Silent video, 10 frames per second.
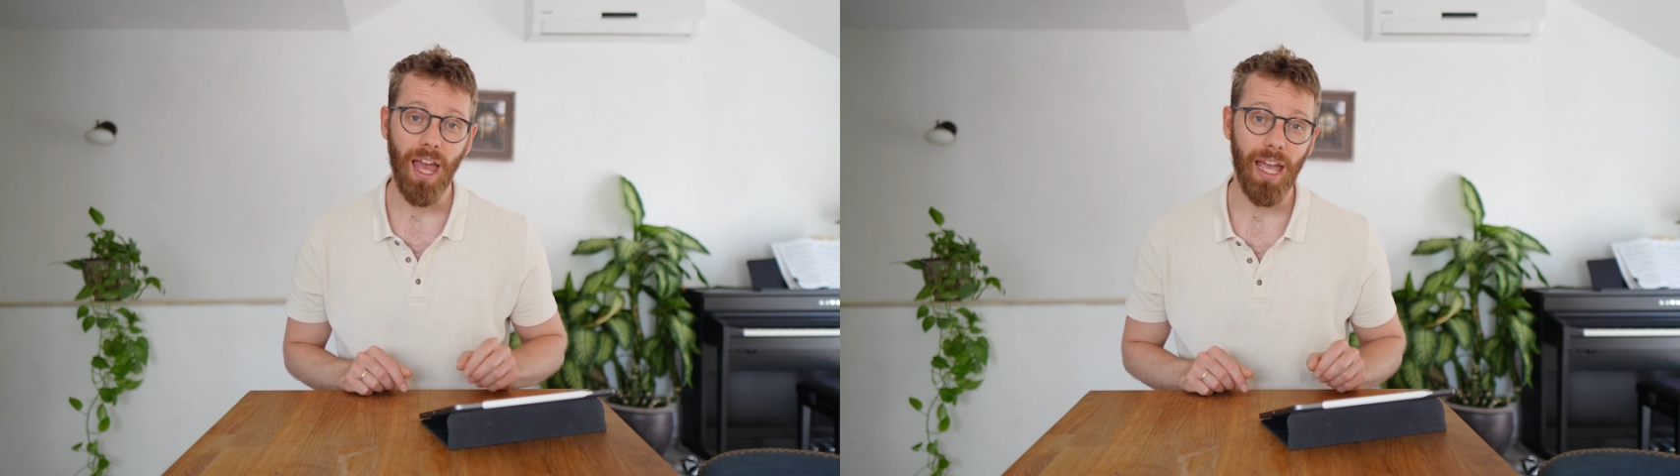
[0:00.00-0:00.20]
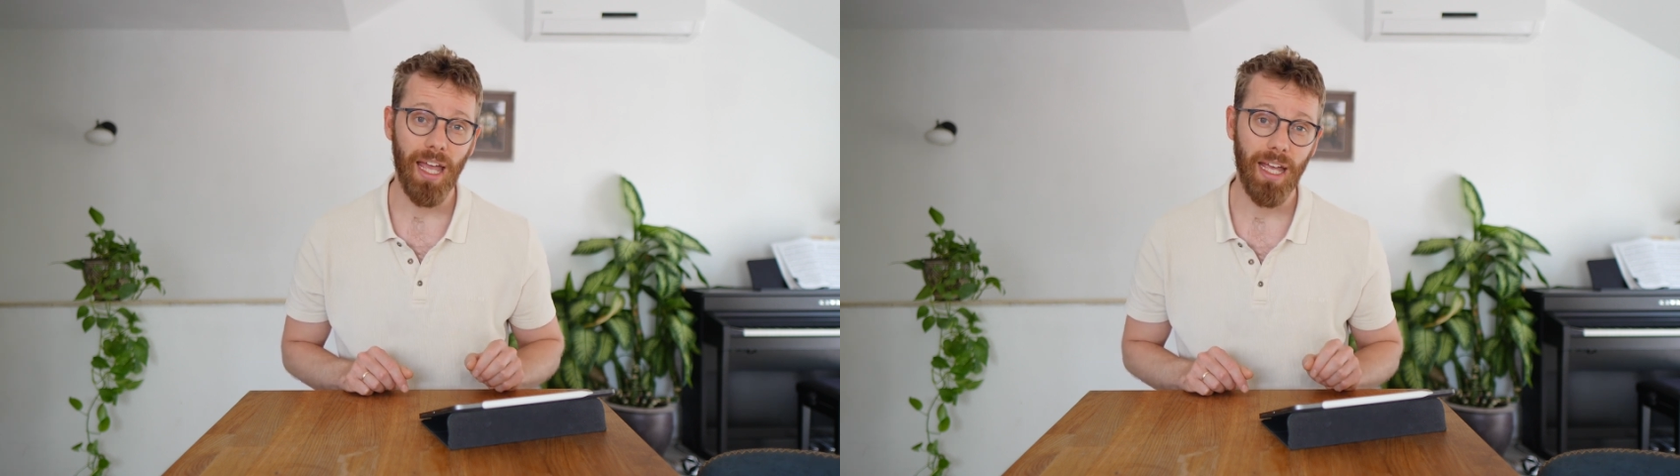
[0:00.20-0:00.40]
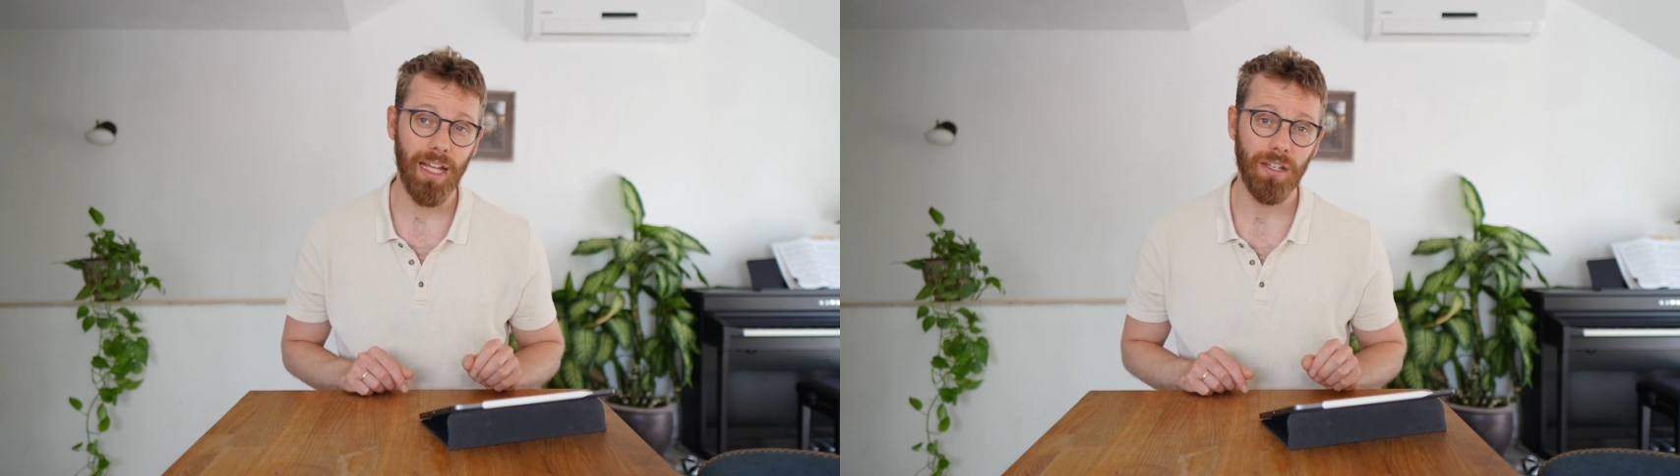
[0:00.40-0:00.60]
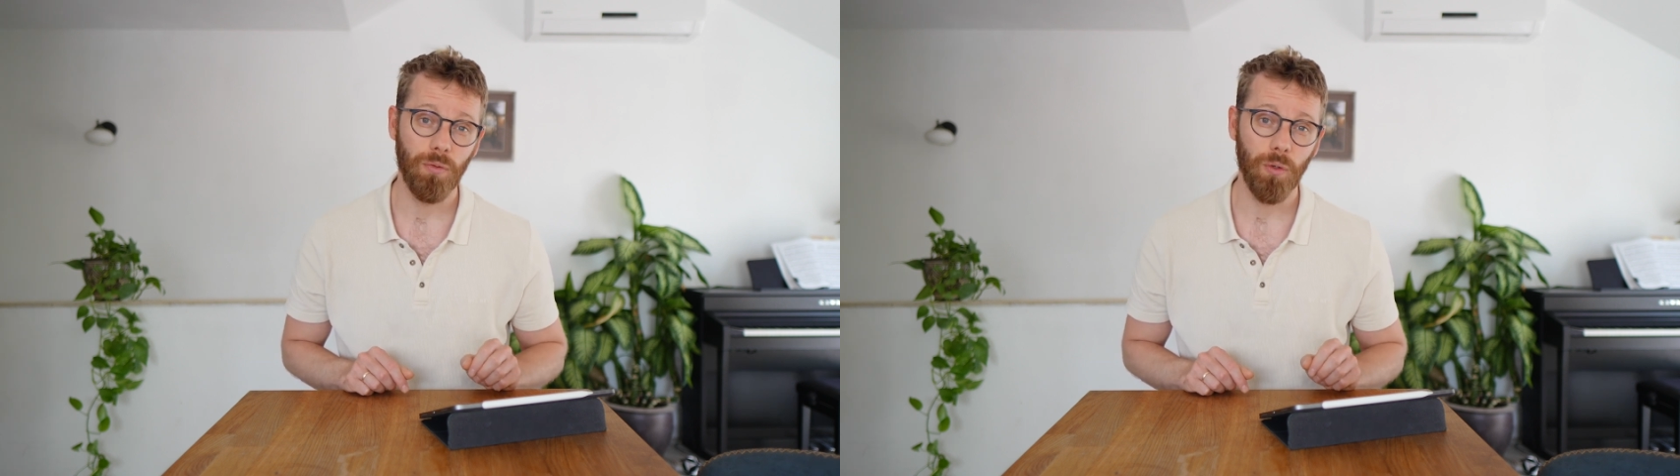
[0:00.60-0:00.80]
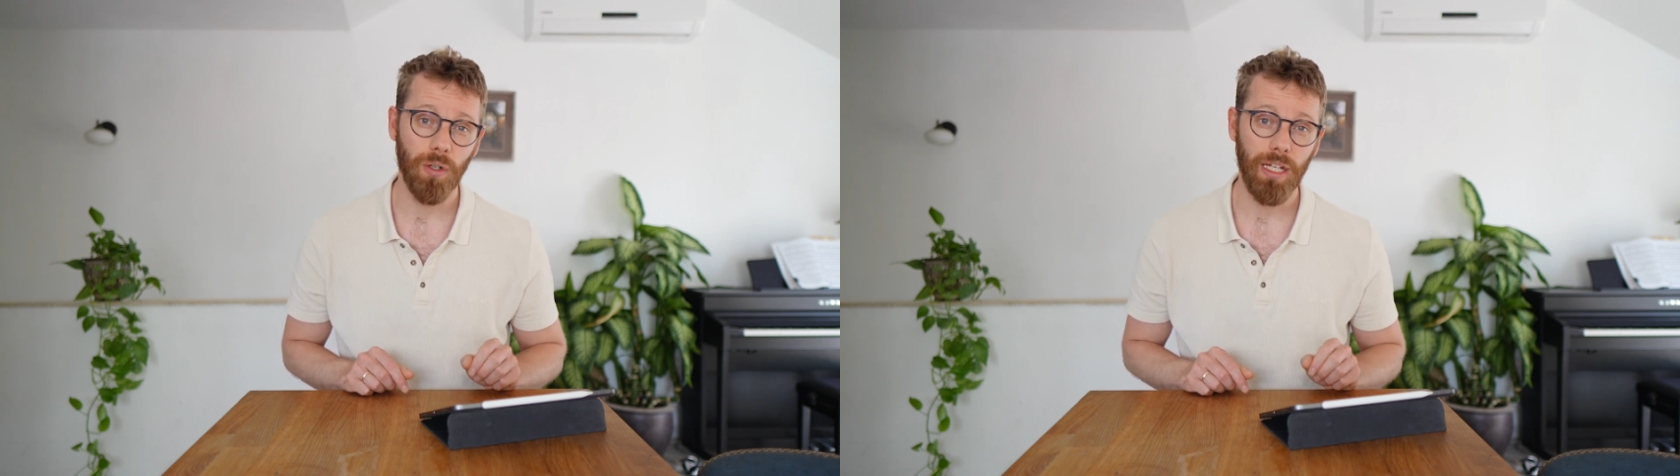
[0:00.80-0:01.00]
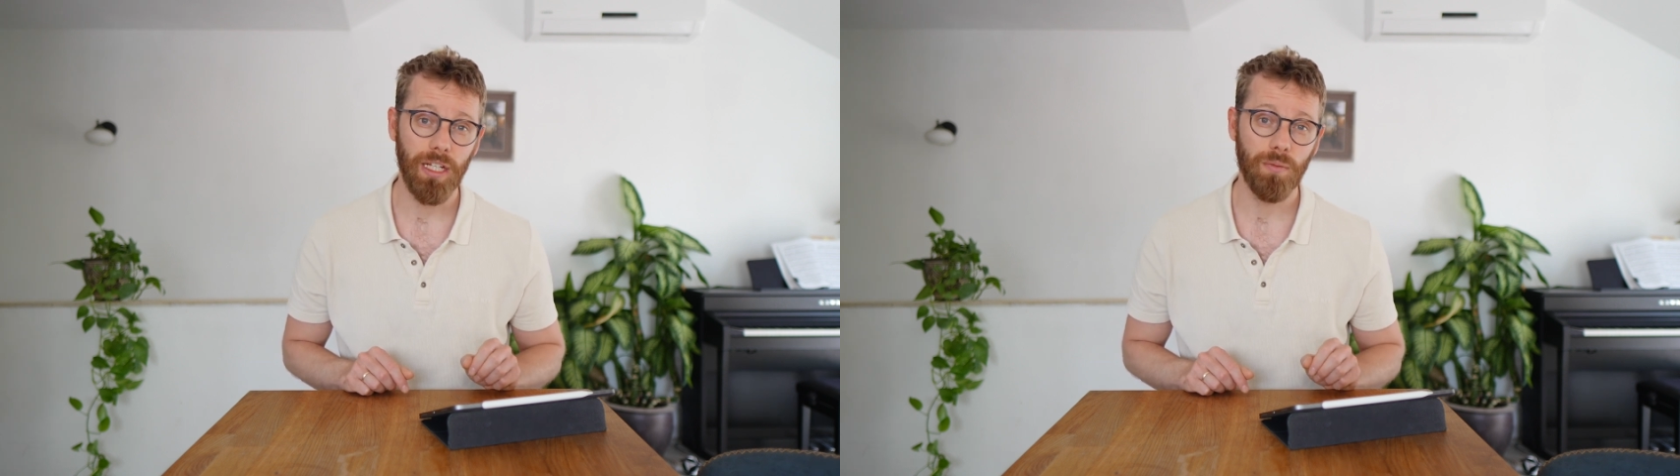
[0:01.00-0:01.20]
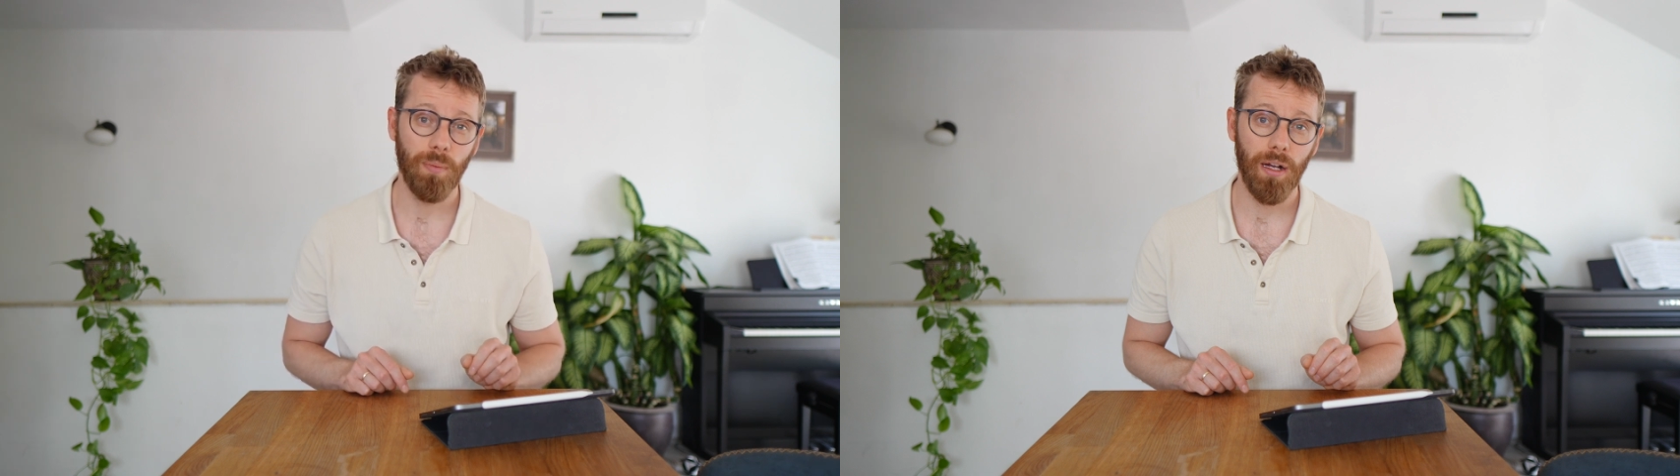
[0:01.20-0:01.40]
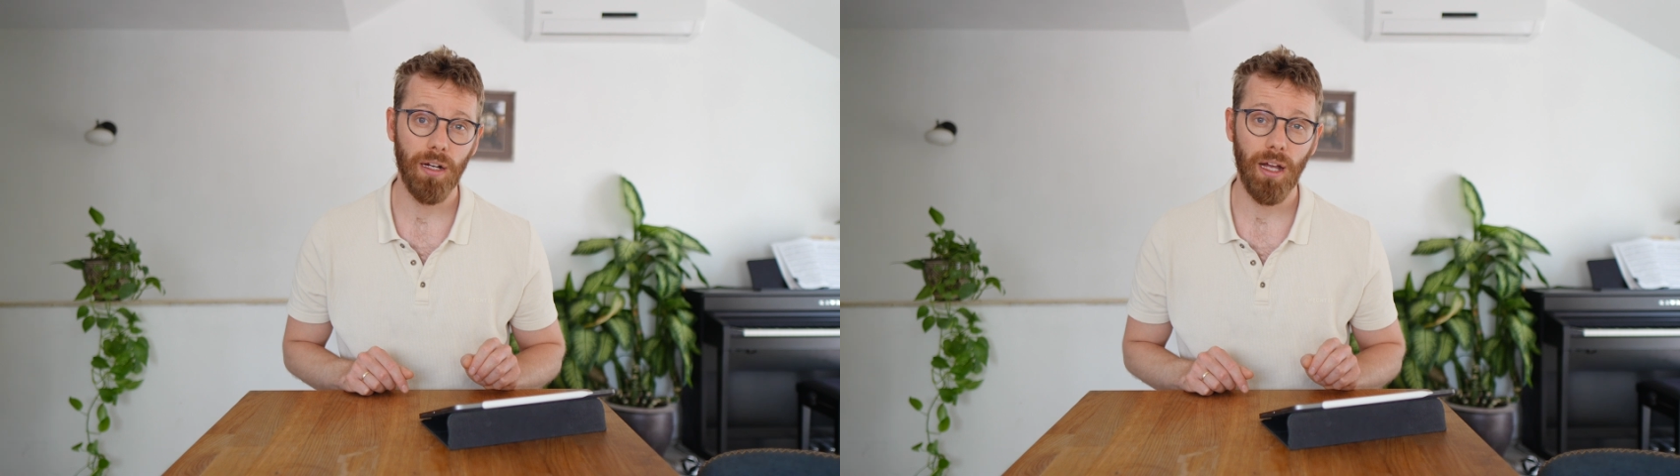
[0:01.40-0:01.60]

and for each part,